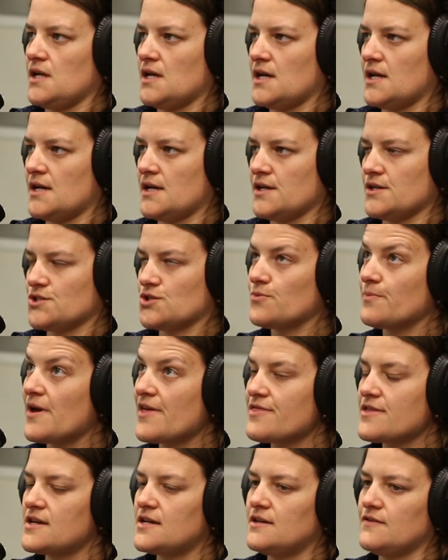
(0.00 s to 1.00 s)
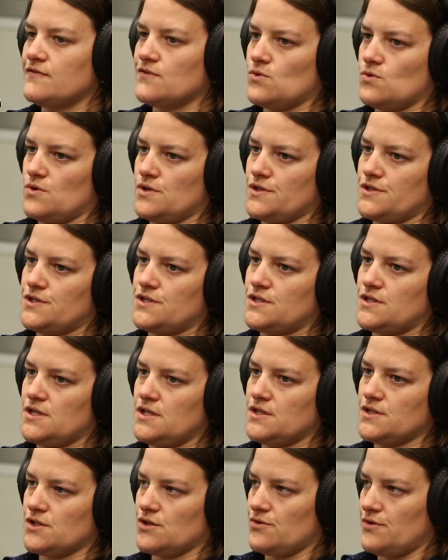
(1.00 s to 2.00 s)
Yeah. So methane, of course,
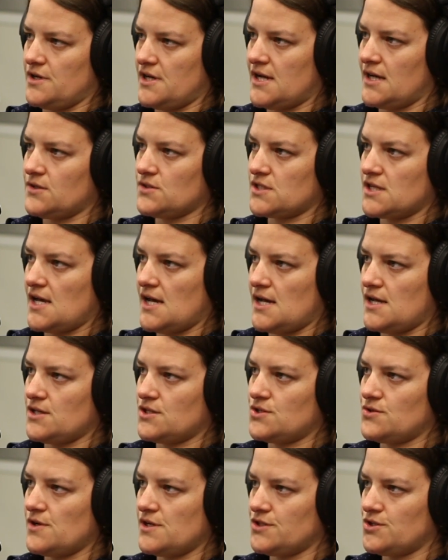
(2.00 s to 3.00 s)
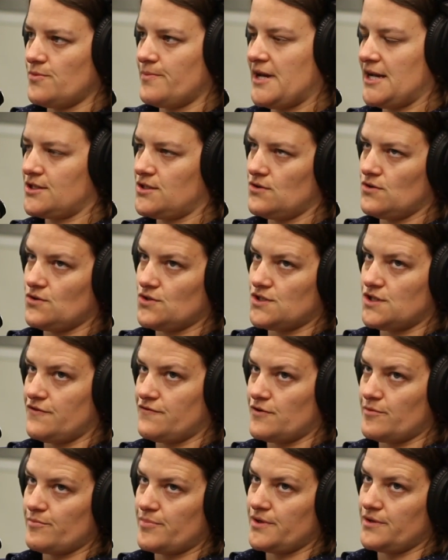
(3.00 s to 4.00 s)
is a greenhouse gas, right? So back to those
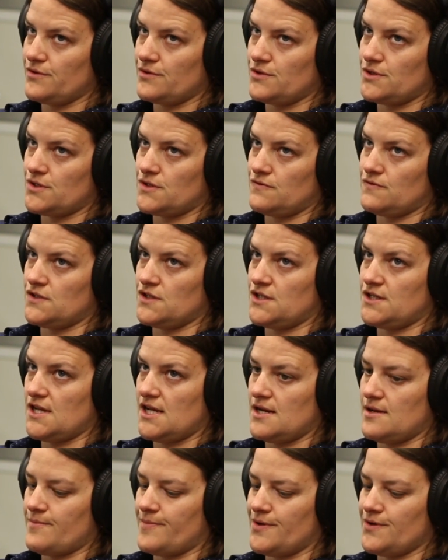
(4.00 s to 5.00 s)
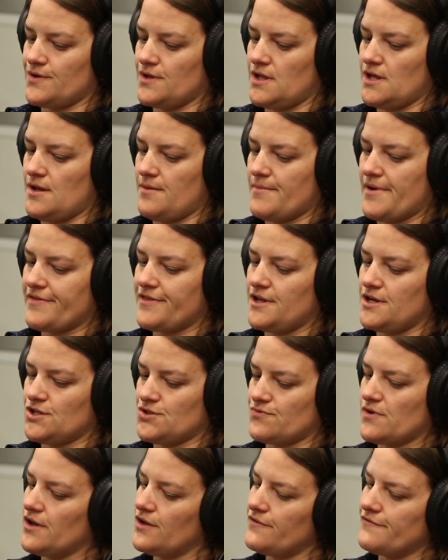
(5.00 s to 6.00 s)
different pillars of sustainability. Methane
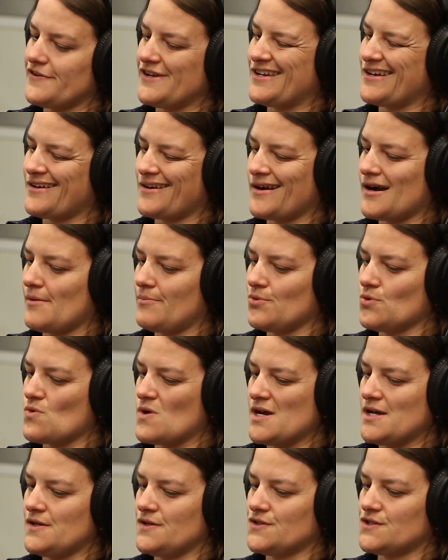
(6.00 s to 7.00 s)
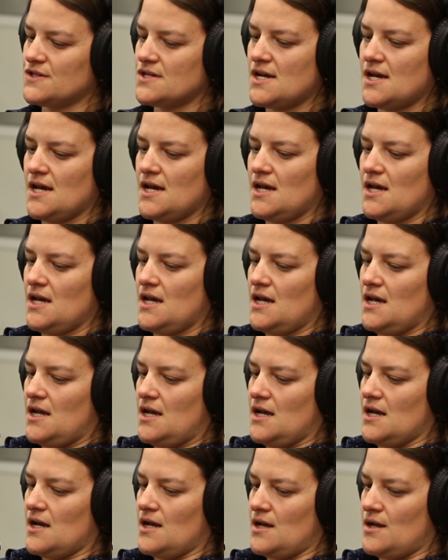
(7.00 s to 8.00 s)
is relevant in a couple ways.
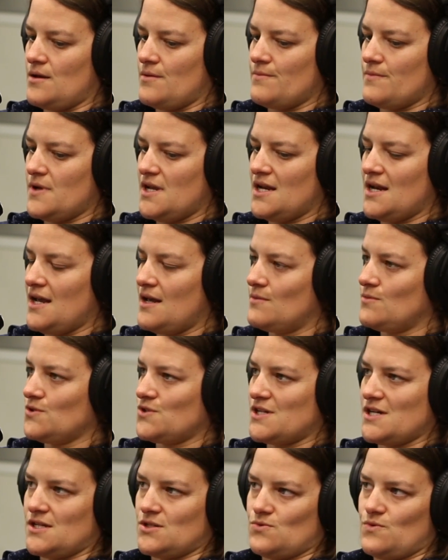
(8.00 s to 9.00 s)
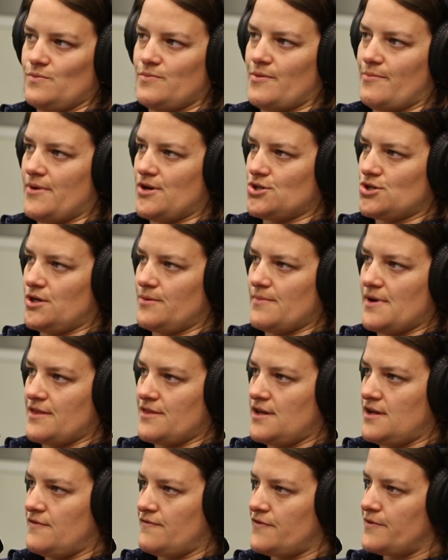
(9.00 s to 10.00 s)
In animal science, we've been measuring
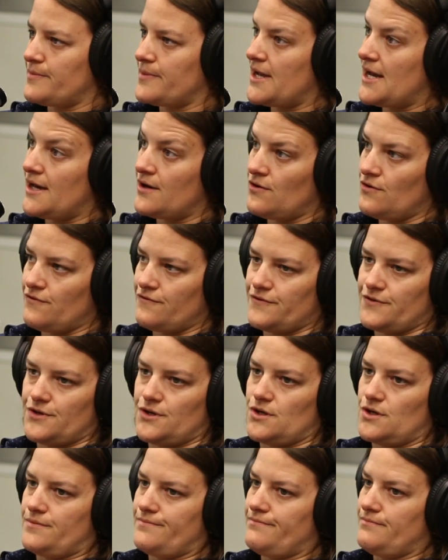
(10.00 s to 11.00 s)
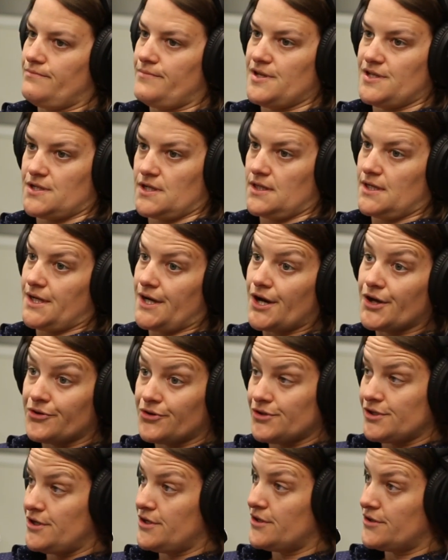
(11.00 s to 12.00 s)
methane from cattle for basically
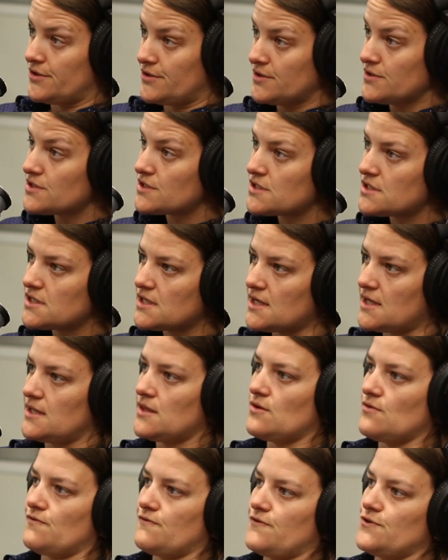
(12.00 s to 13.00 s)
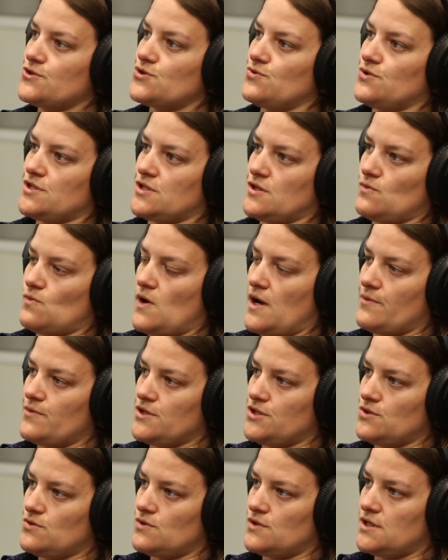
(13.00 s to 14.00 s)
100 years. And the first reason why we
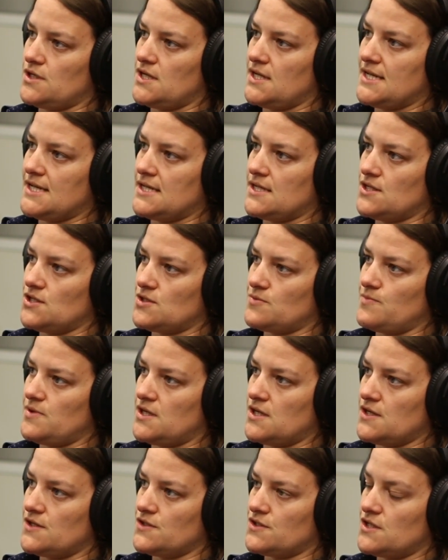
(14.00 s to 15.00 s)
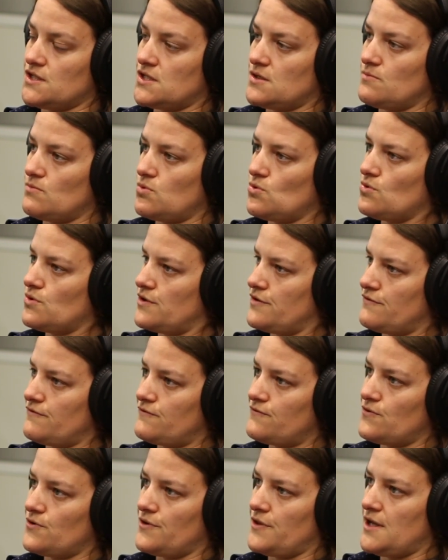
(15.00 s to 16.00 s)
do it is because it's important
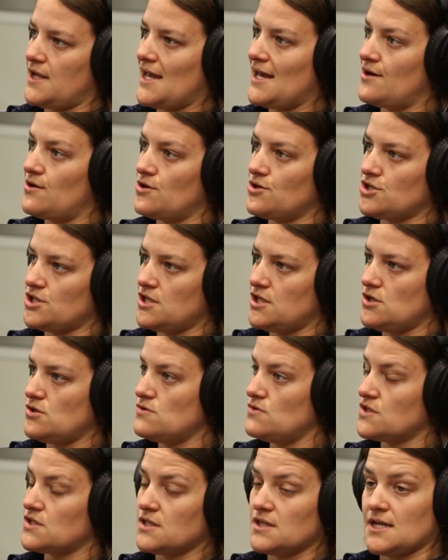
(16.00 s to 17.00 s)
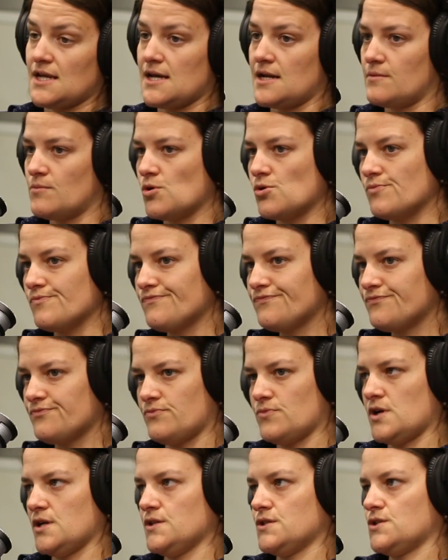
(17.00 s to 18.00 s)
for the energy use in the animal.
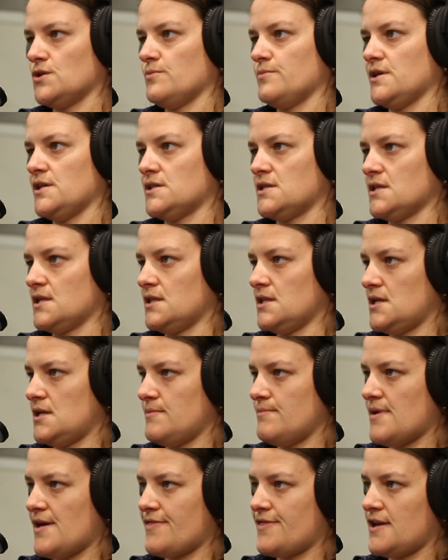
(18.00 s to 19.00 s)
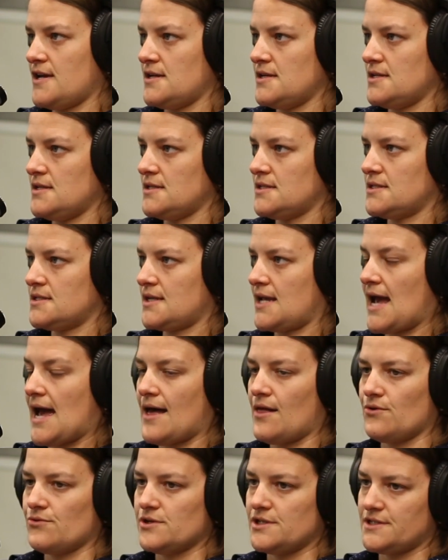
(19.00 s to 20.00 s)
Right? So basically, methane is
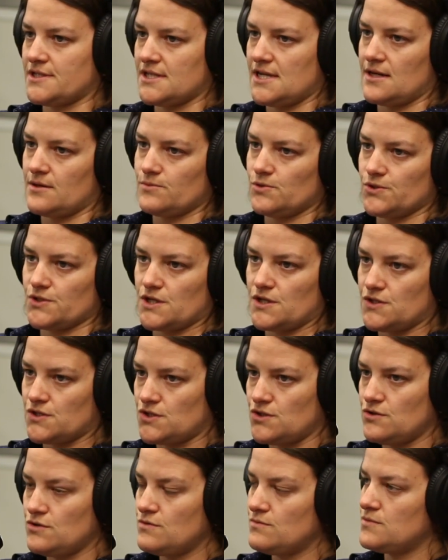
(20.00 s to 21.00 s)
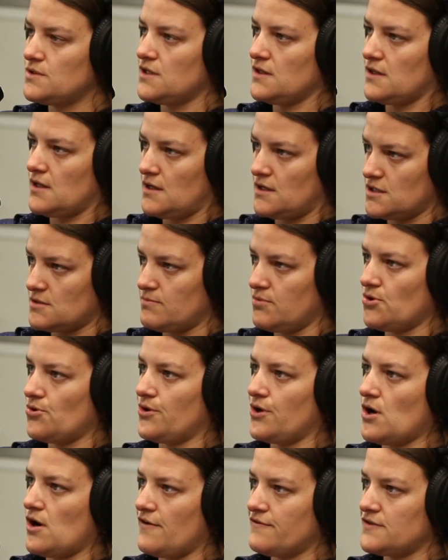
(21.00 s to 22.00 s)
calories the animal's consumed and then is
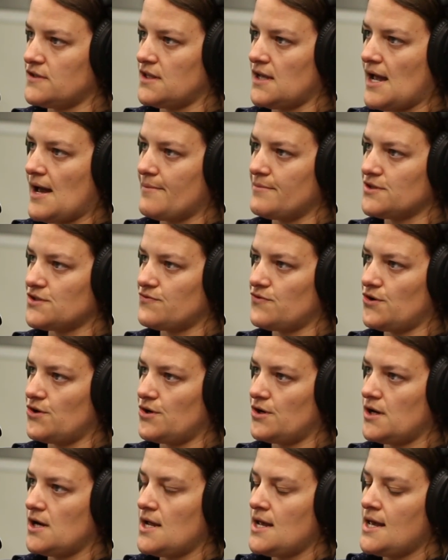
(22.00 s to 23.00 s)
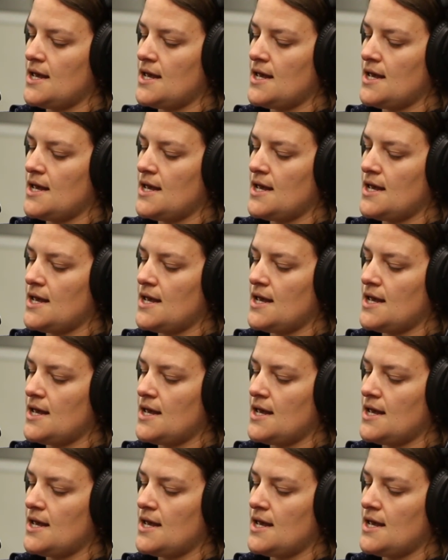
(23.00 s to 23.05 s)
blowing off to the atmosphere.